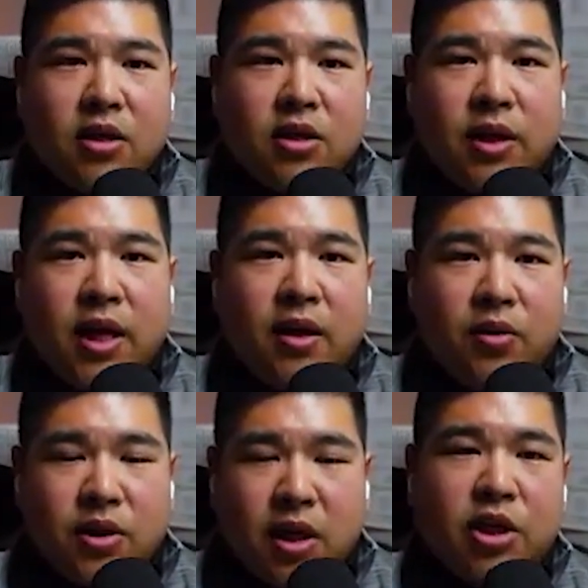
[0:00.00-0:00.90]
So then
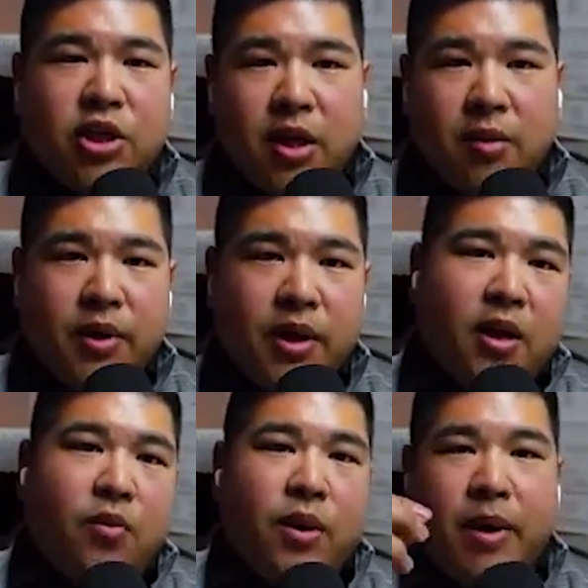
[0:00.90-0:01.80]
it was on a ship, and
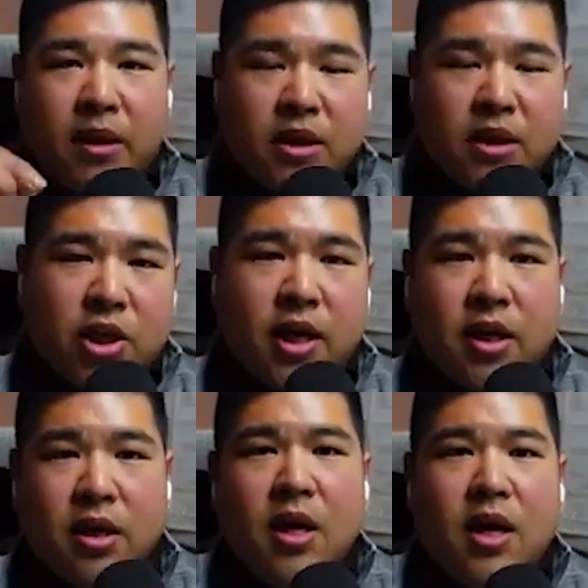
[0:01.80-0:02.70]
then it went back to
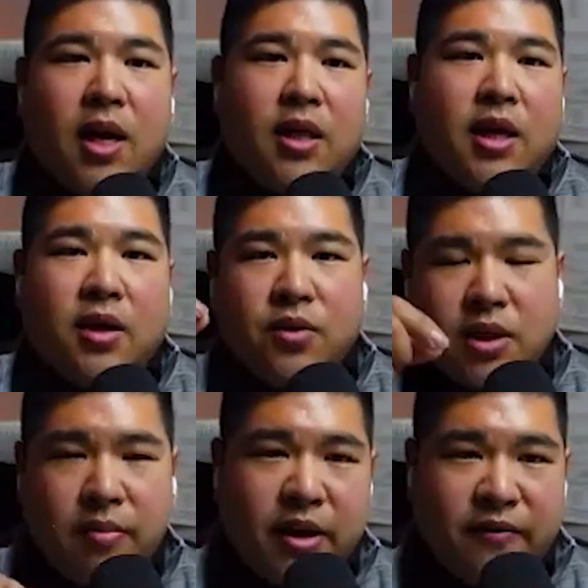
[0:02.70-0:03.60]
China, and then it
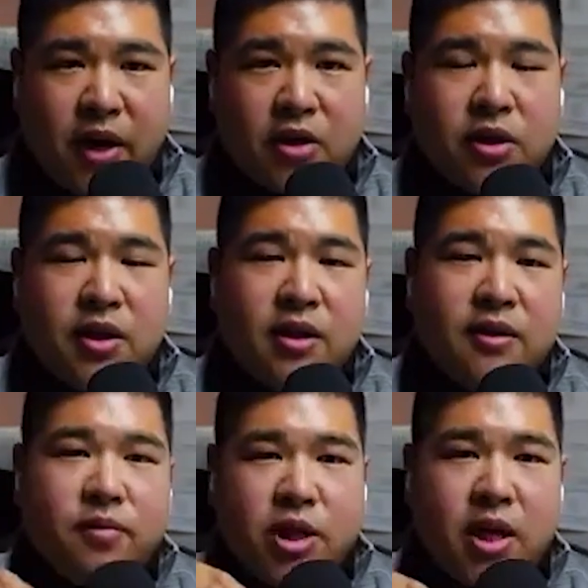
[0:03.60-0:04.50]
was in a manufacturing thing
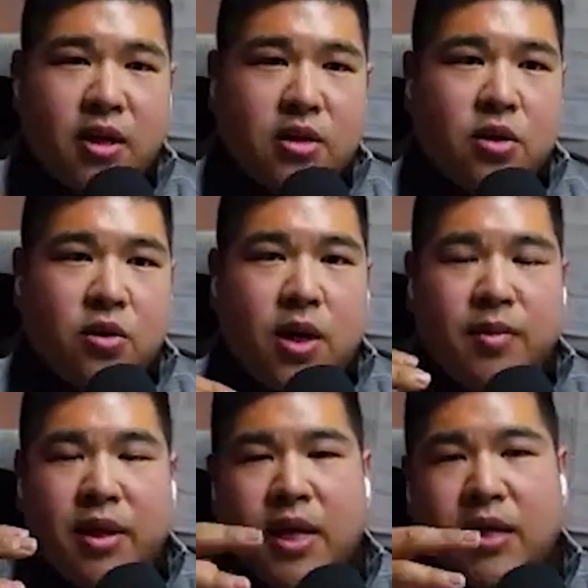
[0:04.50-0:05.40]
from China. So I
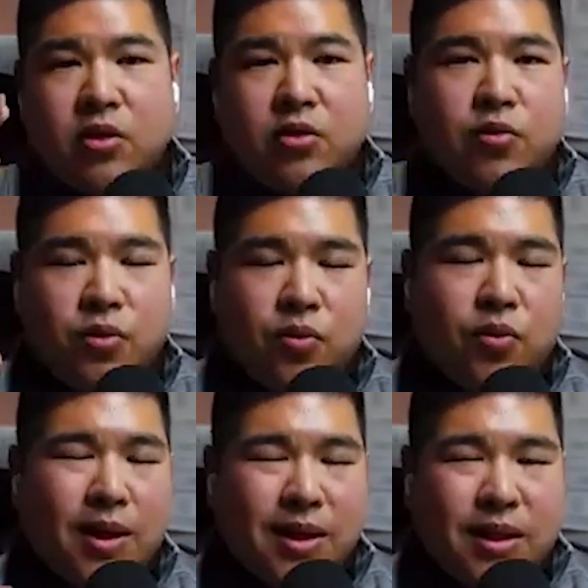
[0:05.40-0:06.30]
mean that's r-
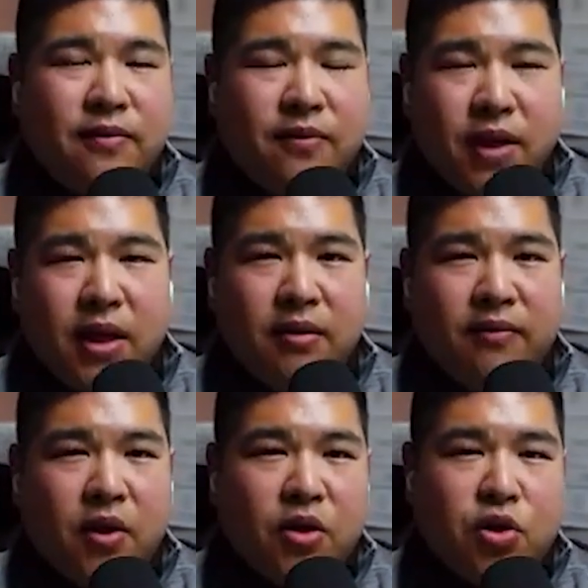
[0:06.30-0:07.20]
relatively
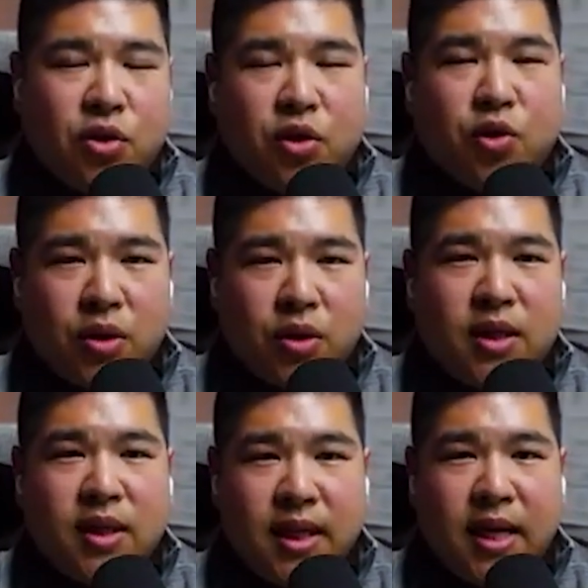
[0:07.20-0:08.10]
very sh- short and
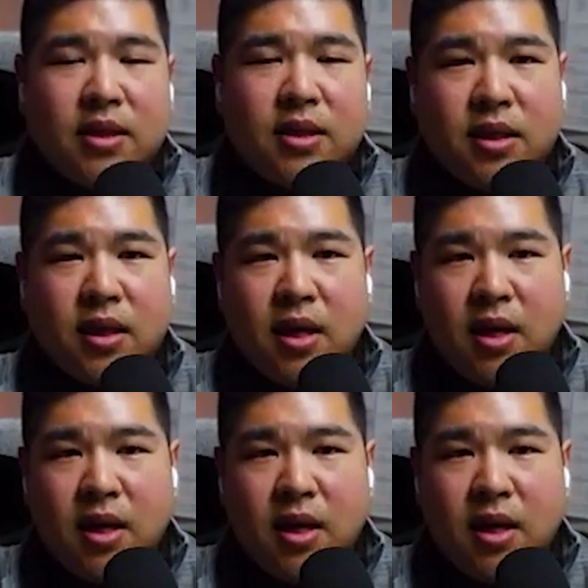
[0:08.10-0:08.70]
condensed.